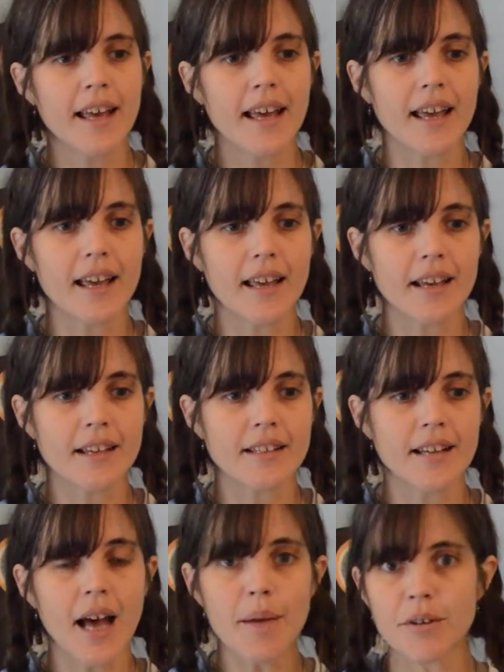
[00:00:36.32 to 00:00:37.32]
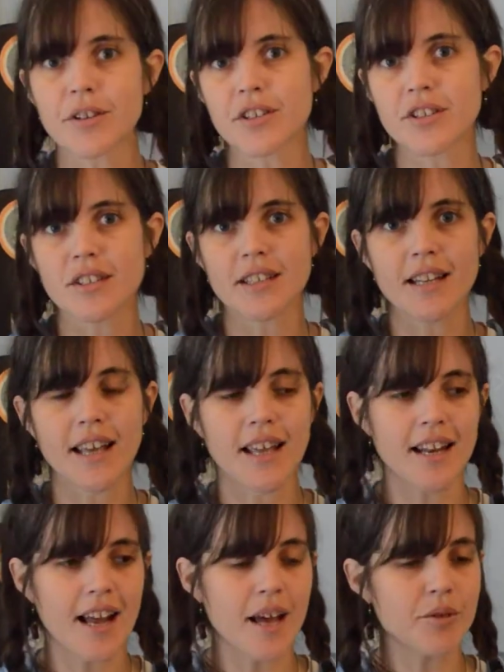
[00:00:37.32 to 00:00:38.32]
and I'm a Christian,
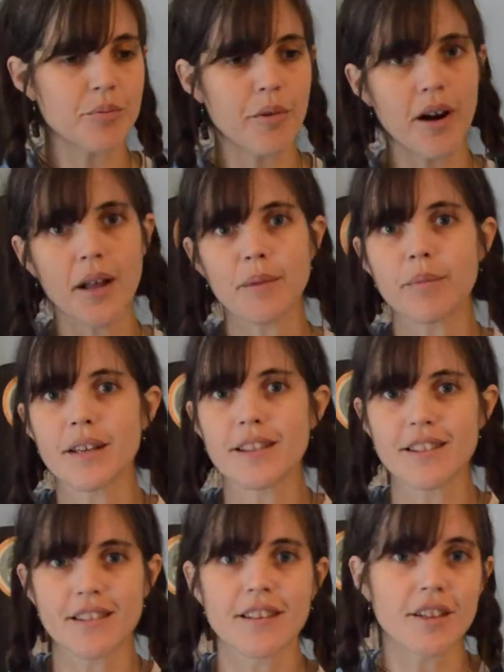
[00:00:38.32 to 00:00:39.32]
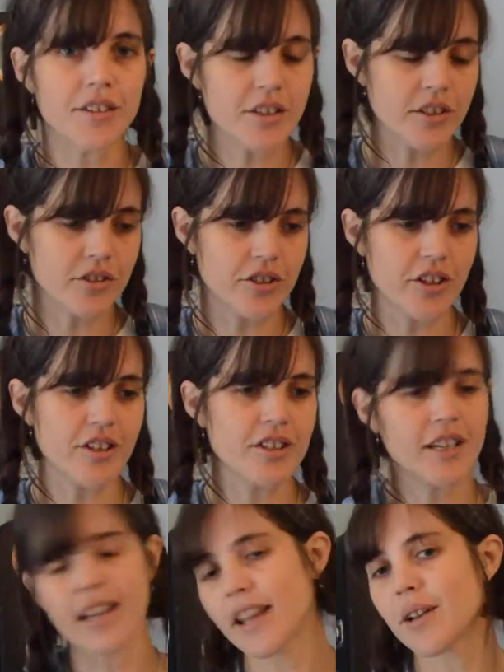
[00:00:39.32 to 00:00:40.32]
and I was brought up in a Christian
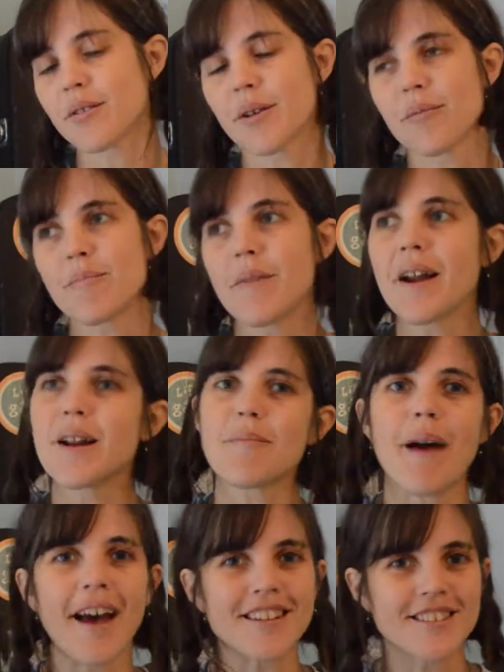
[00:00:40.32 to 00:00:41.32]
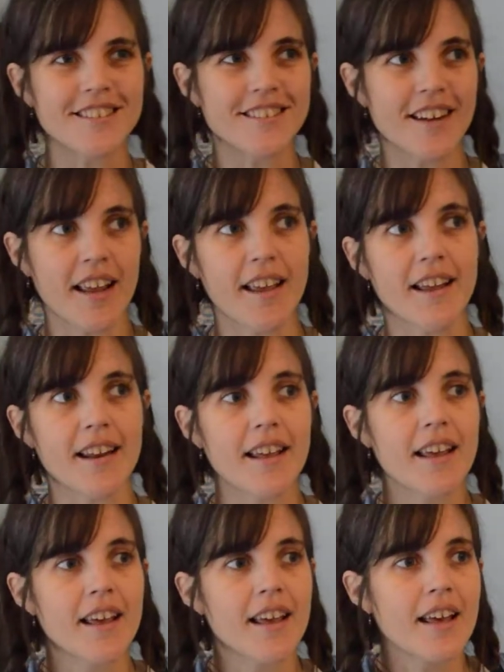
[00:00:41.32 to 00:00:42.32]
church, and I married a pastor, and
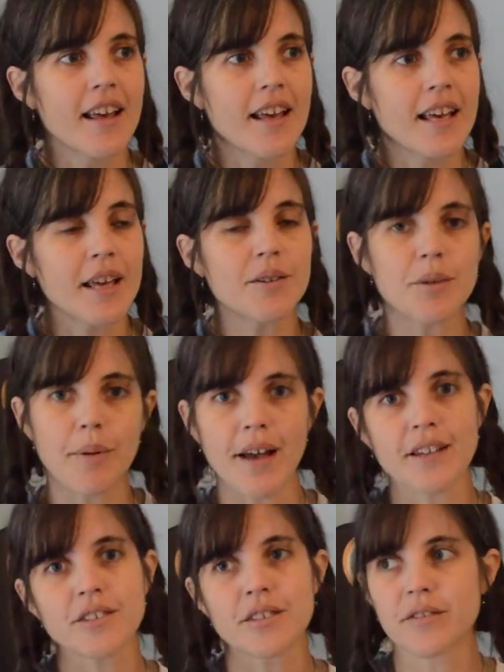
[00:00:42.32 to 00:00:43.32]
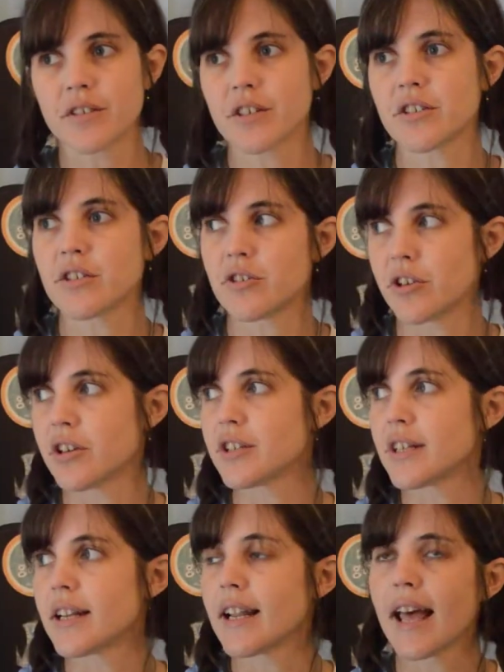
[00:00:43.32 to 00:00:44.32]
he was a pastor of a Christian church,
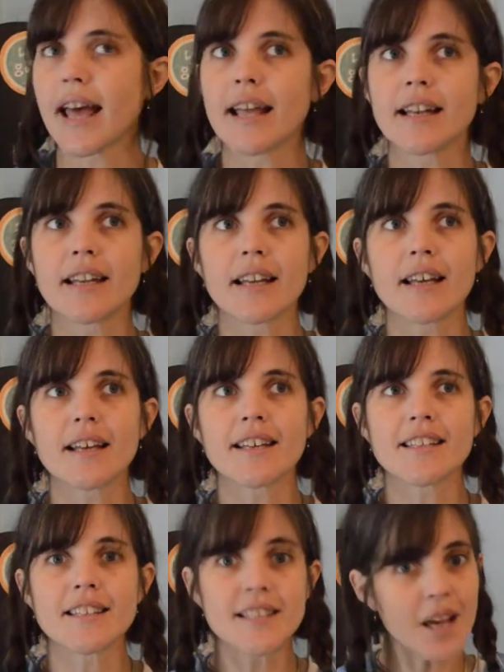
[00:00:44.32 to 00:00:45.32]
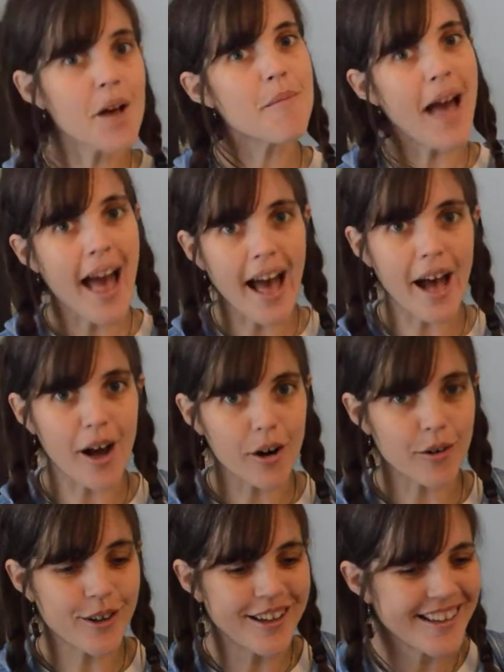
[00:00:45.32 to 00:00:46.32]
and
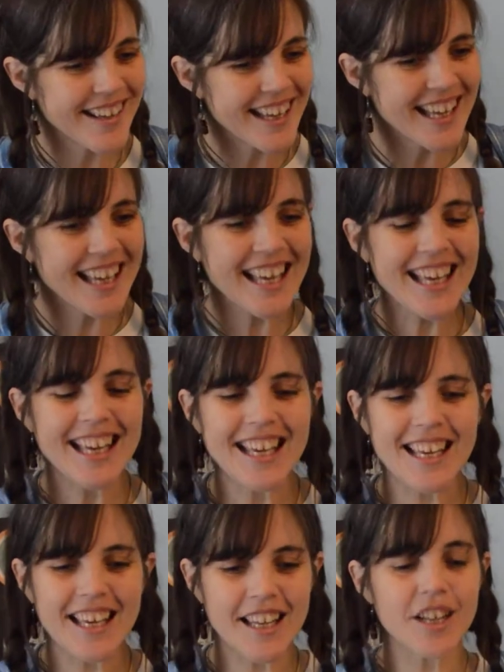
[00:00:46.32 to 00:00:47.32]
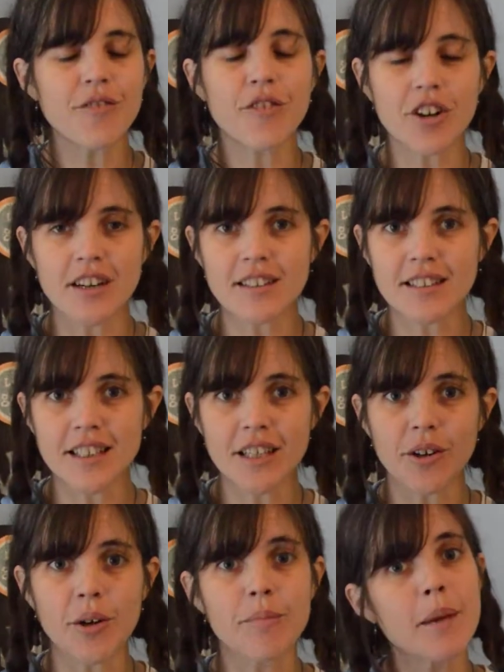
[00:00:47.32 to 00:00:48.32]
somehow,
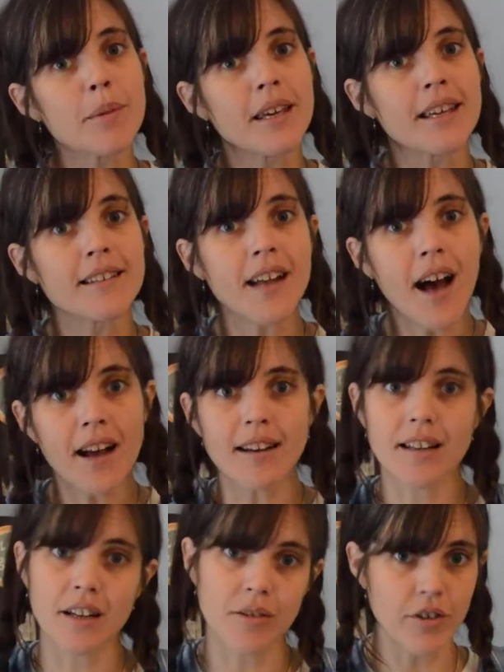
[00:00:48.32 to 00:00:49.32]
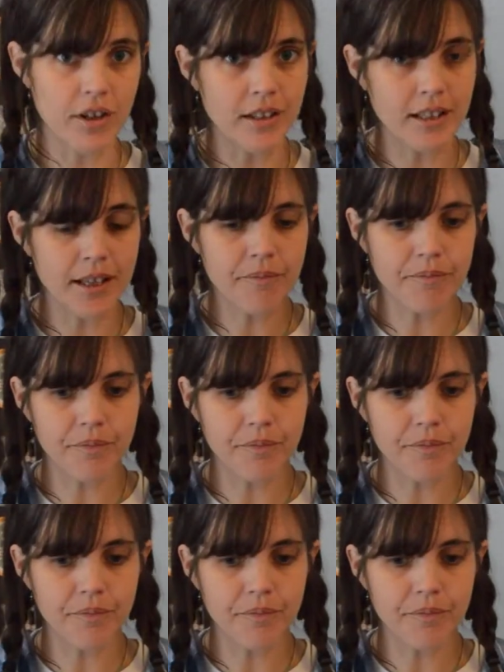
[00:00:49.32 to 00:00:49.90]
inadvertently, or maybe not inadvertently,